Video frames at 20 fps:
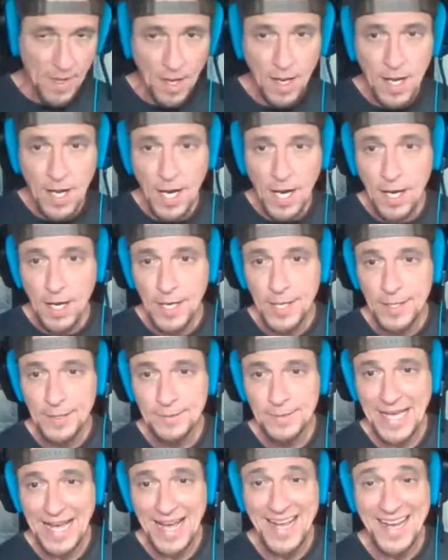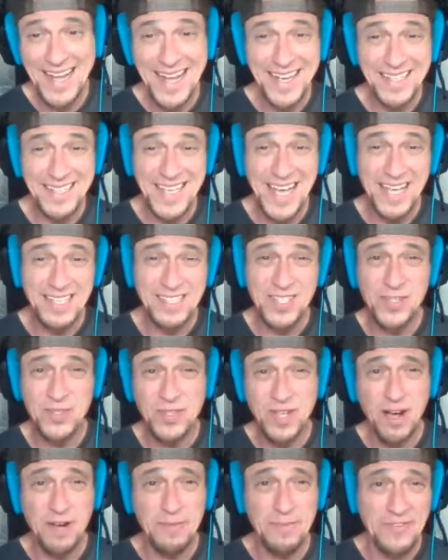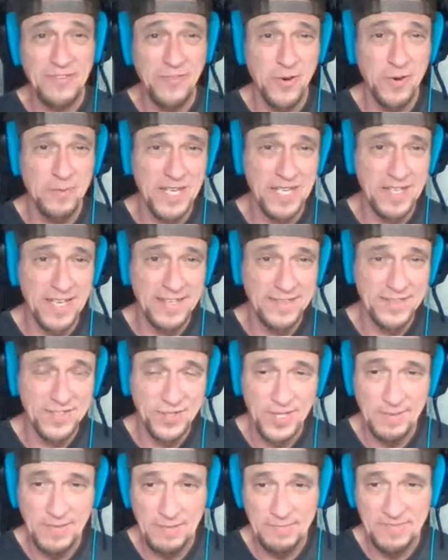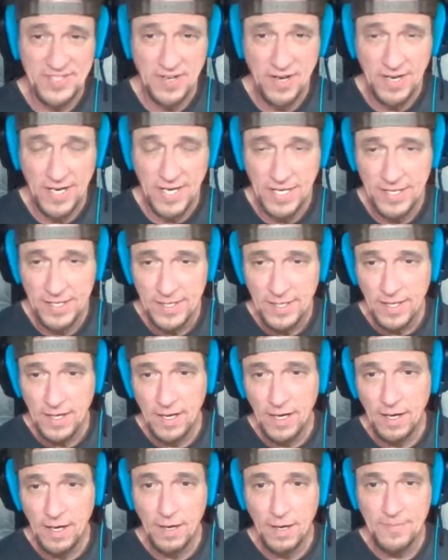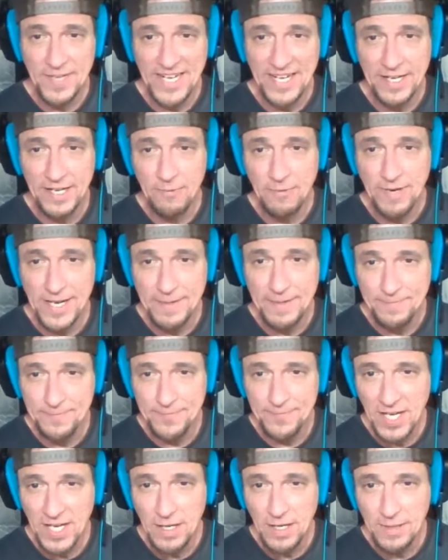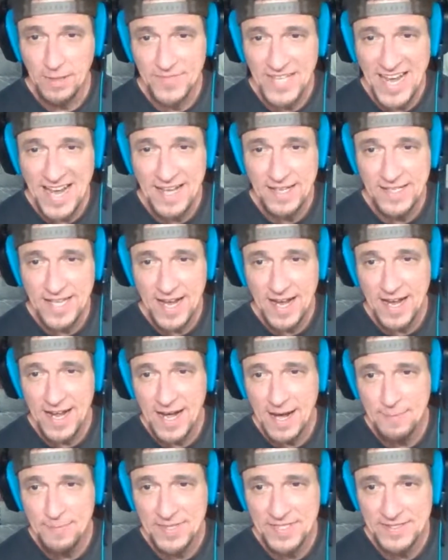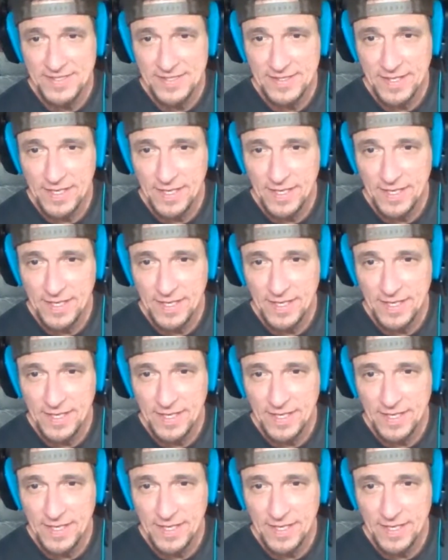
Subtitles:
I ate not too long before my live stream. I'm sorry. But anyway, that happens.